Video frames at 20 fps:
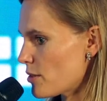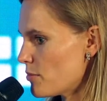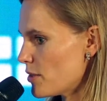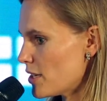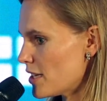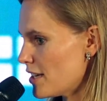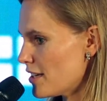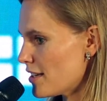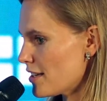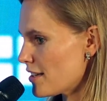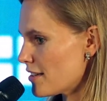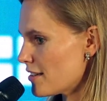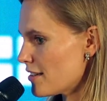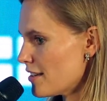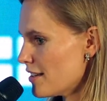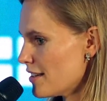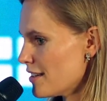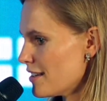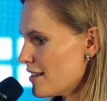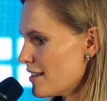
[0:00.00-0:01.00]

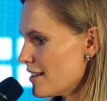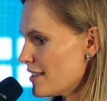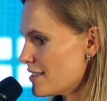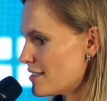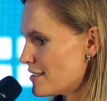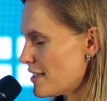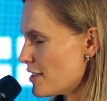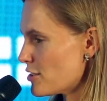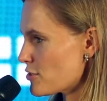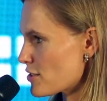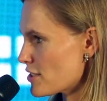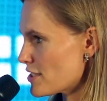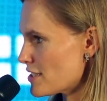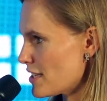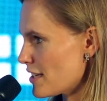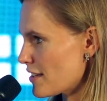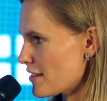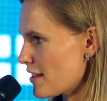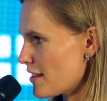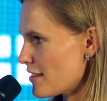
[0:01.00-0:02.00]
beginning, it's
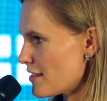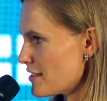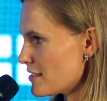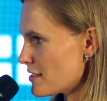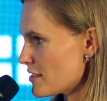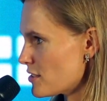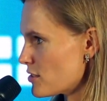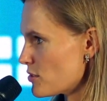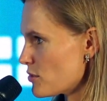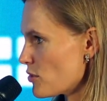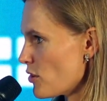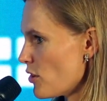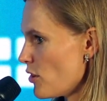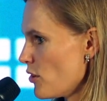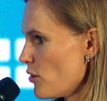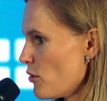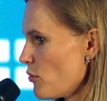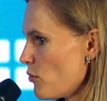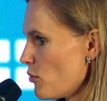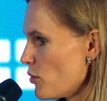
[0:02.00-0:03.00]
interesting that this is
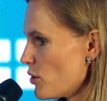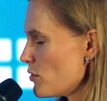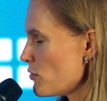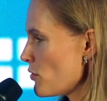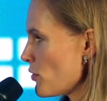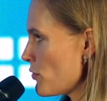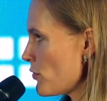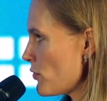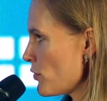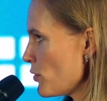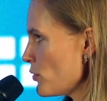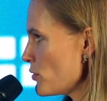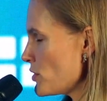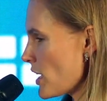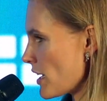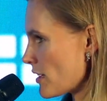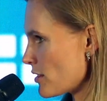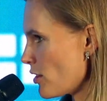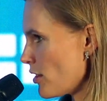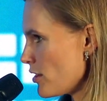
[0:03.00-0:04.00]
one of a few
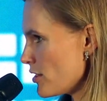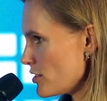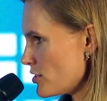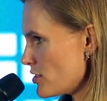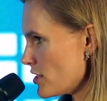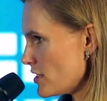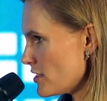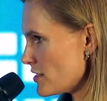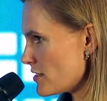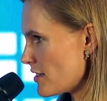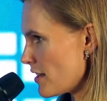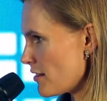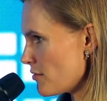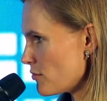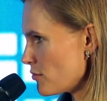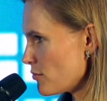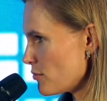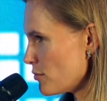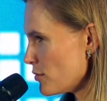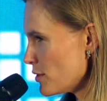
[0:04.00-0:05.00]
technologies that
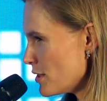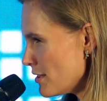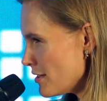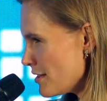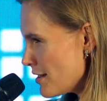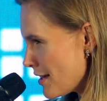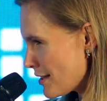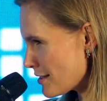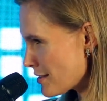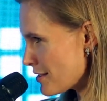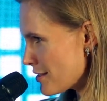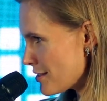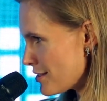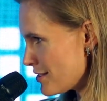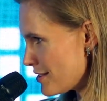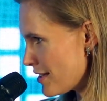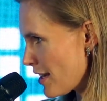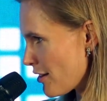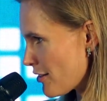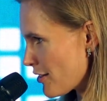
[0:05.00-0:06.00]
wouldn't
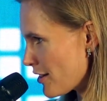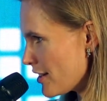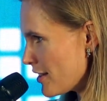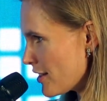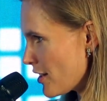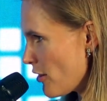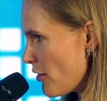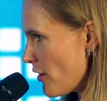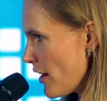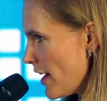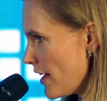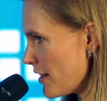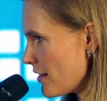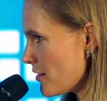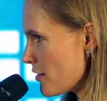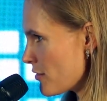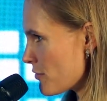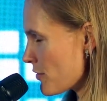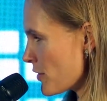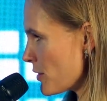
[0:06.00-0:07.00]
necessarily go ahead
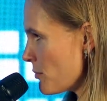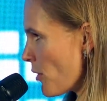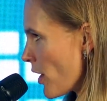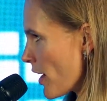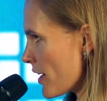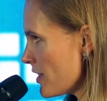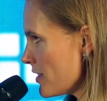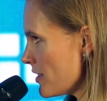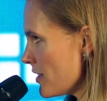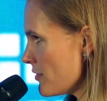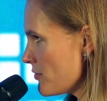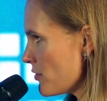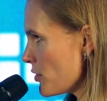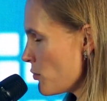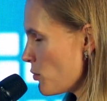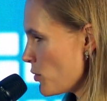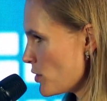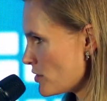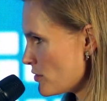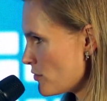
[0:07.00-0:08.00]
in the free market if
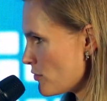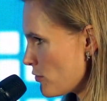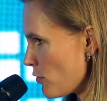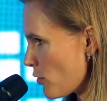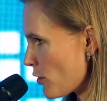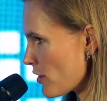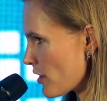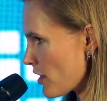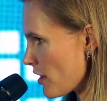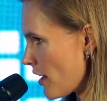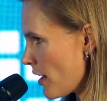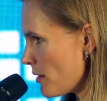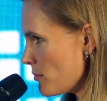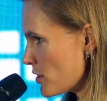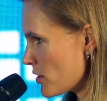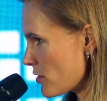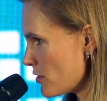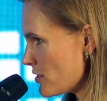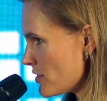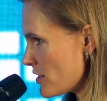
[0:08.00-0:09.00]
it wasn't for the
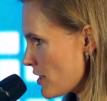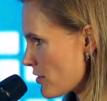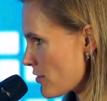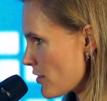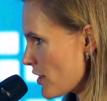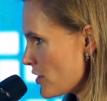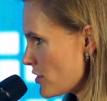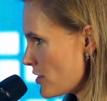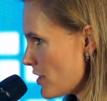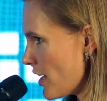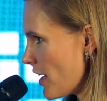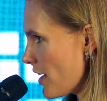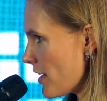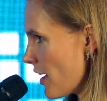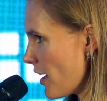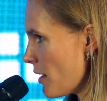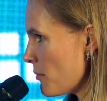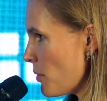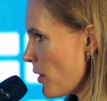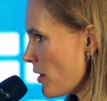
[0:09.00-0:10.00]
climate consideration,
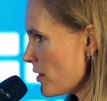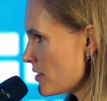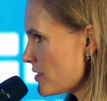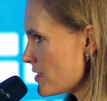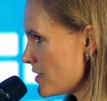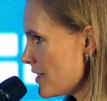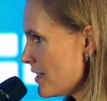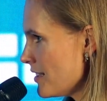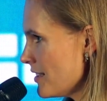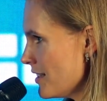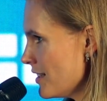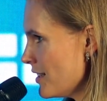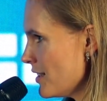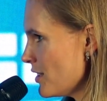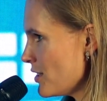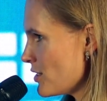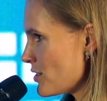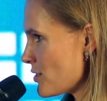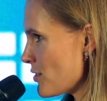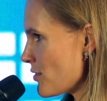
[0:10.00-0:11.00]
aka policy.
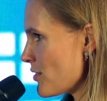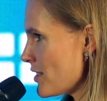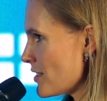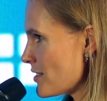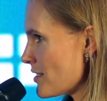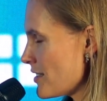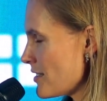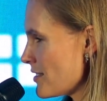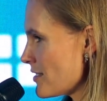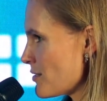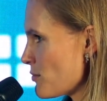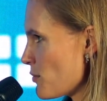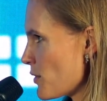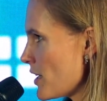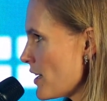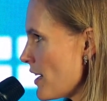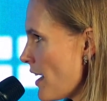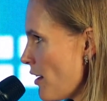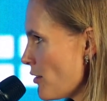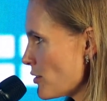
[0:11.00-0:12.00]
So
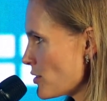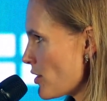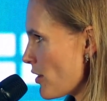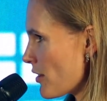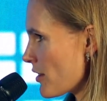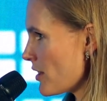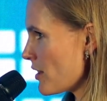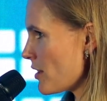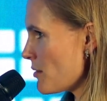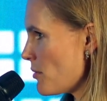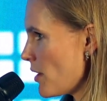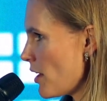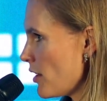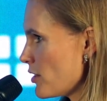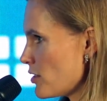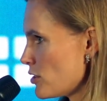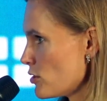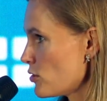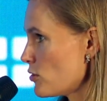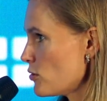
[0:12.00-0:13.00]
we're now talking
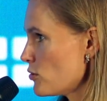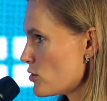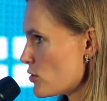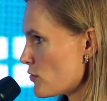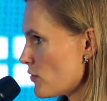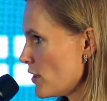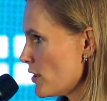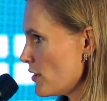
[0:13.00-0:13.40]
about huge